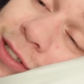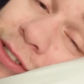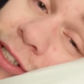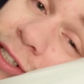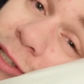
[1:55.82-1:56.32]
I
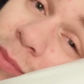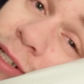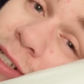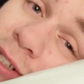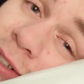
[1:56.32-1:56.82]
just got into
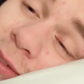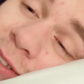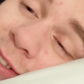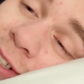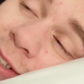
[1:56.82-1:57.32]
bed. I
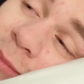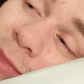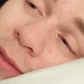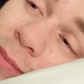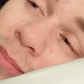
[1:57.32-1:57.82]
was
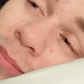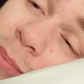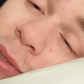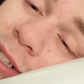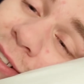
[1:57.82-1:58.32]
at my
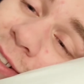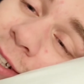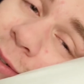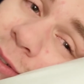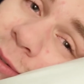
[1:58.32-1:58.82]
buddy's
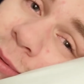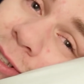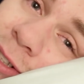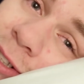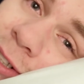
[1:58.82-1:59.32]
house.
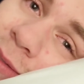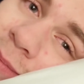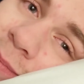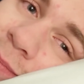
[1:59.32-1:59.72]
We uh